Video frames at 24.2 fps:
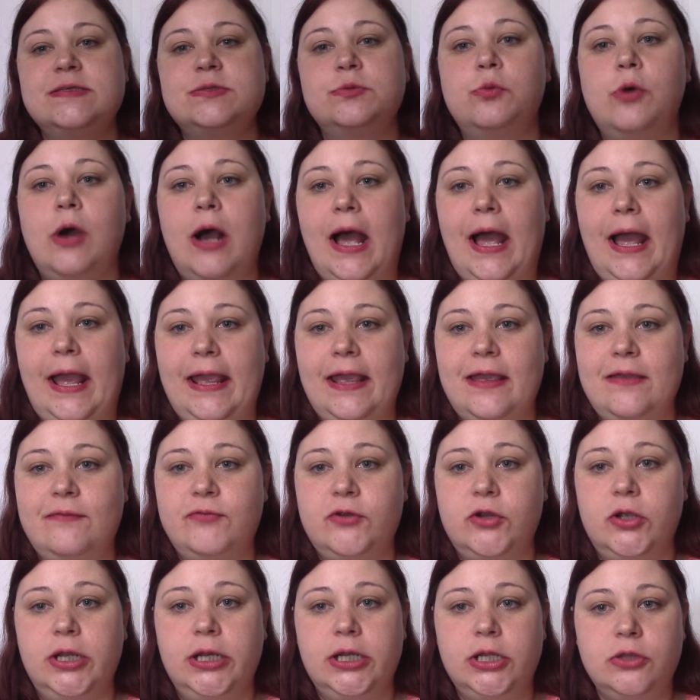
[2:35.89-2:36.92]
why if
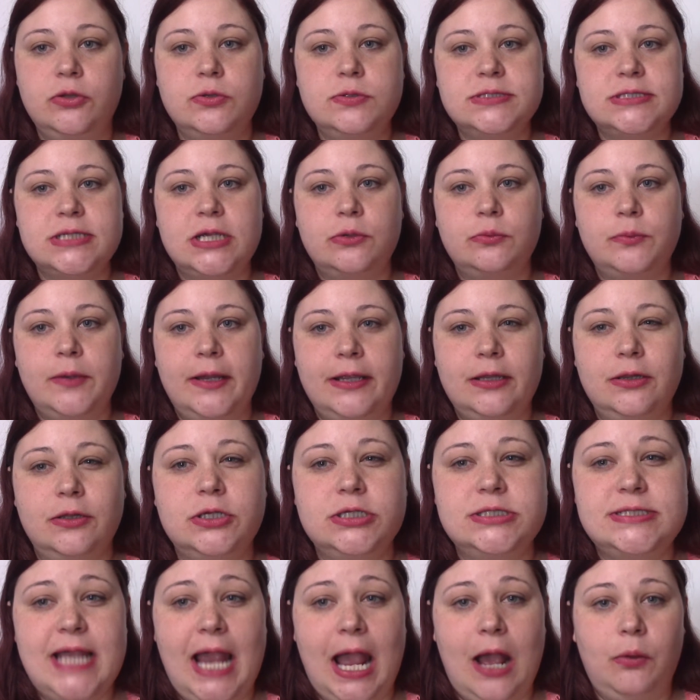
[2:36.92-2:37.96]
you're going to use a
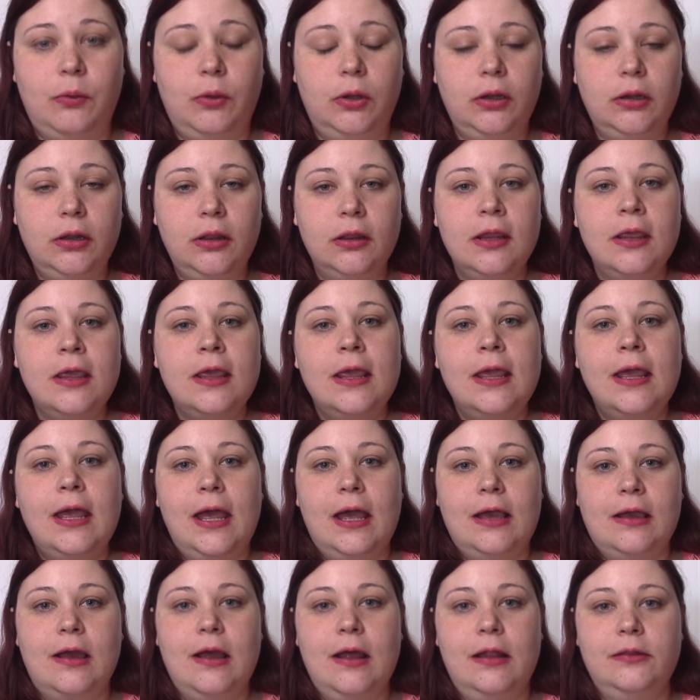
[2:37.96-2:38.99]
regular towel,
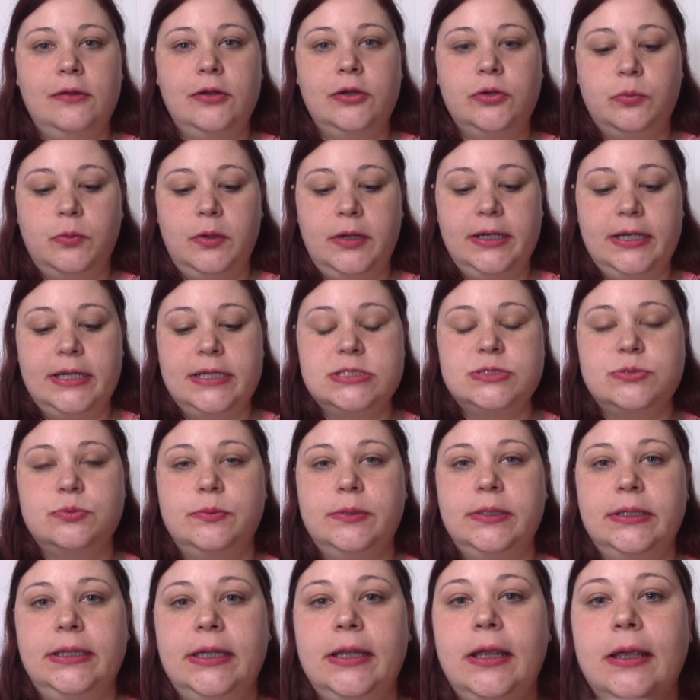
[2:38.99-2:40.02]
a colored one is
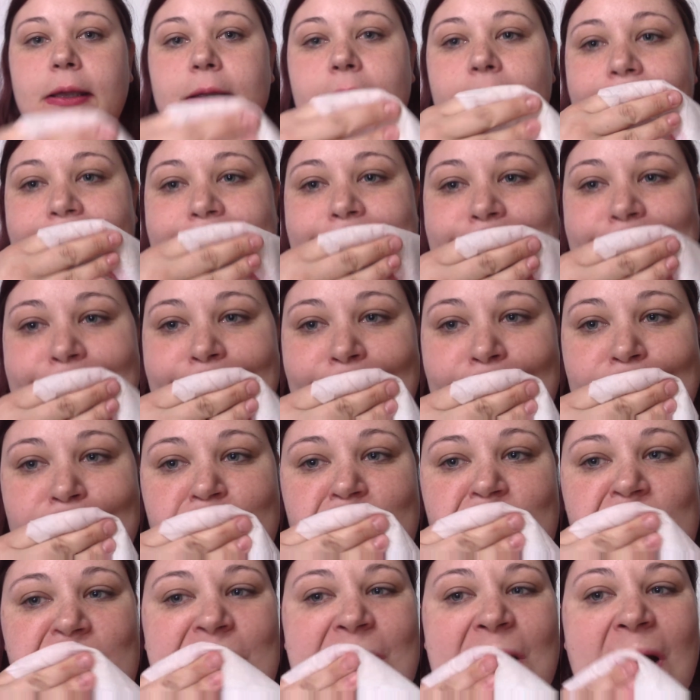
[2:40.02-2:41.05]
really a good idea.
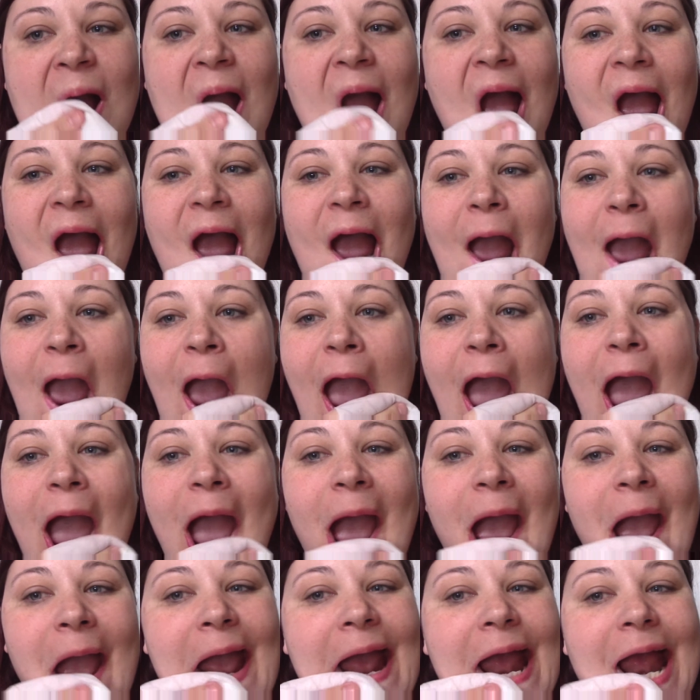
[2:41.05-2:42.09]

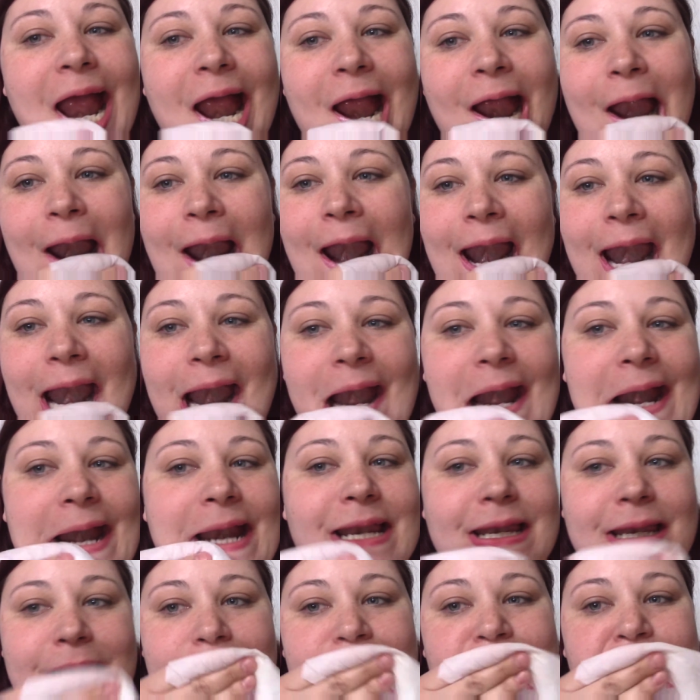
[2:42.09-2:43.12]
Alright,
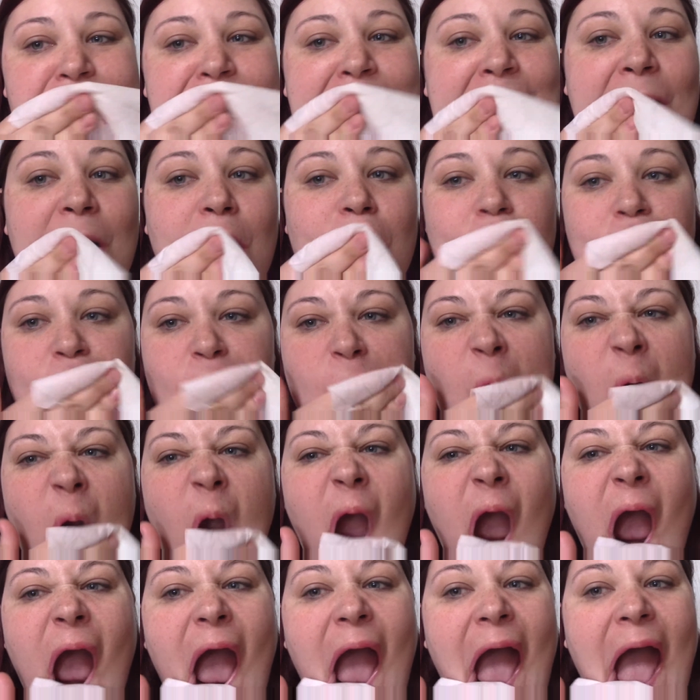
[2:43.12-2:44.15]
let's see
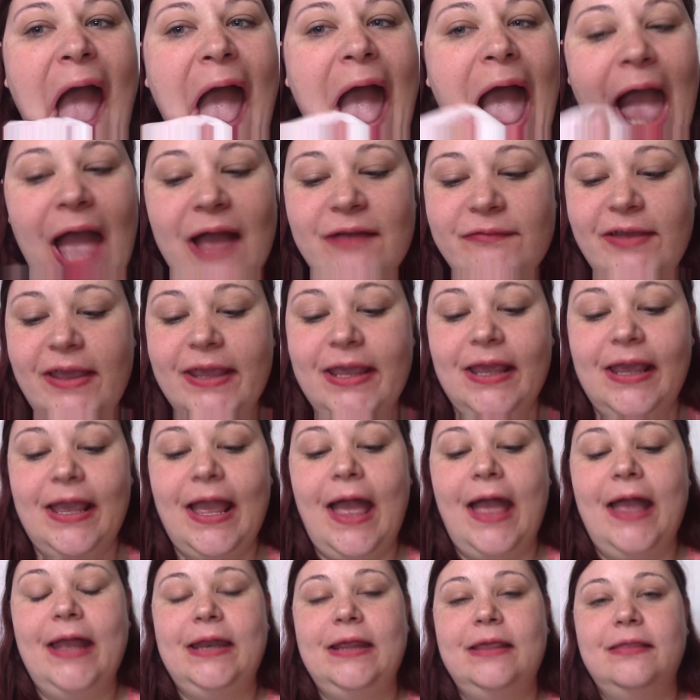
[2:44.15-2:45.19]
if I can
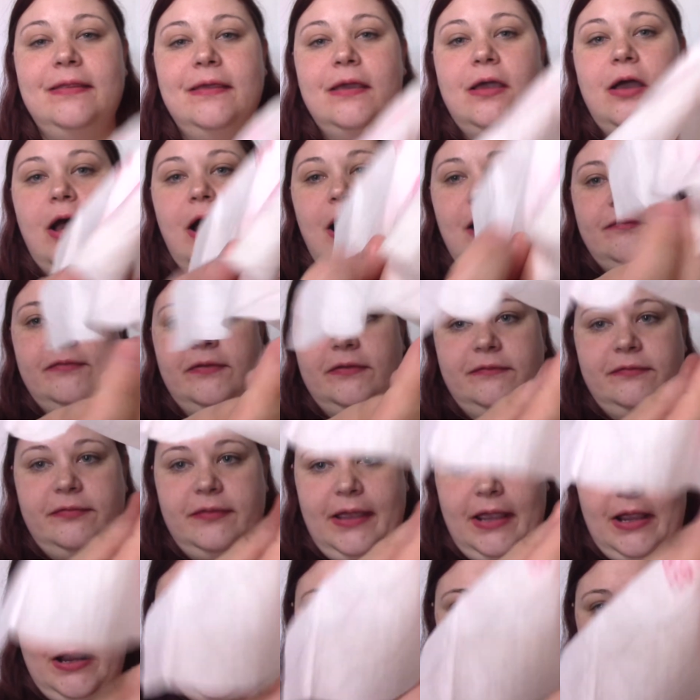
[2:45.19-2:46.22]
get anything off of
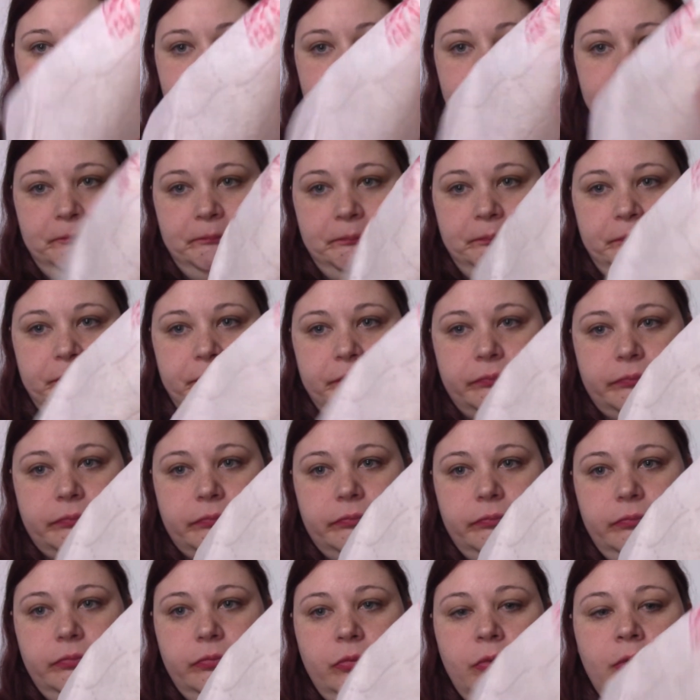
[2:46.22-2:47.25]
there.
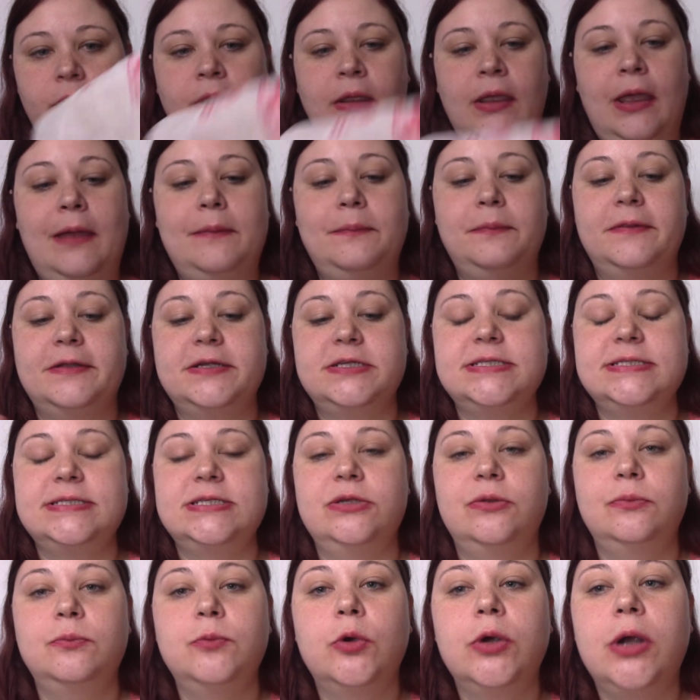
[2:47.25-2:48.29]
Yep, there's
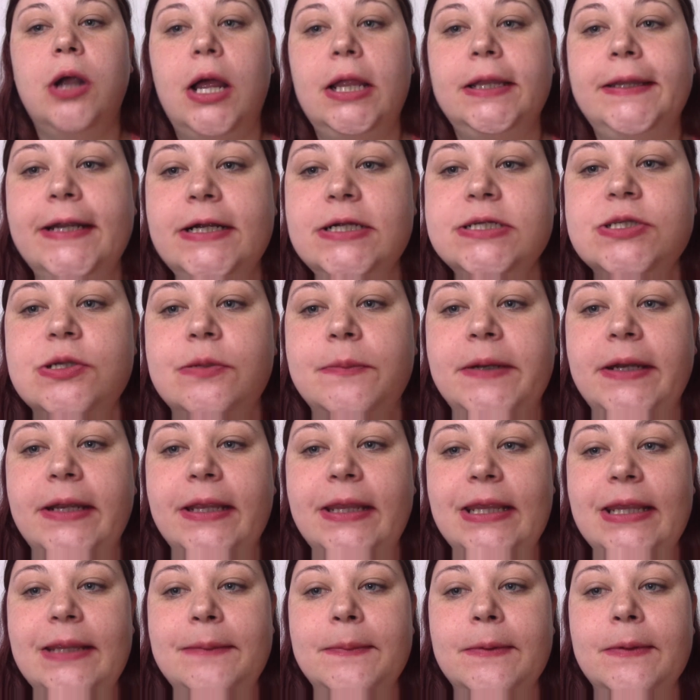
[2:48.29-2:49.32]
still more on there, so I'm going to
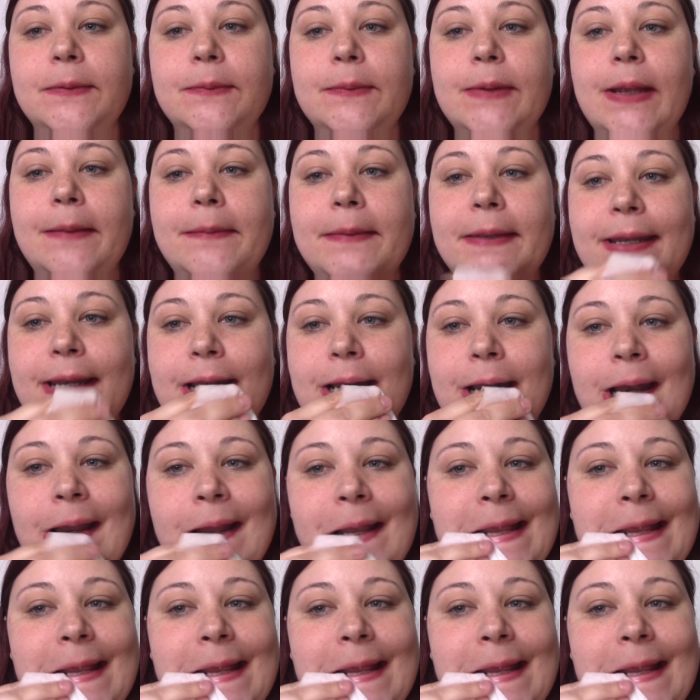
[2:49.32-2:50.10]
keep rubbing.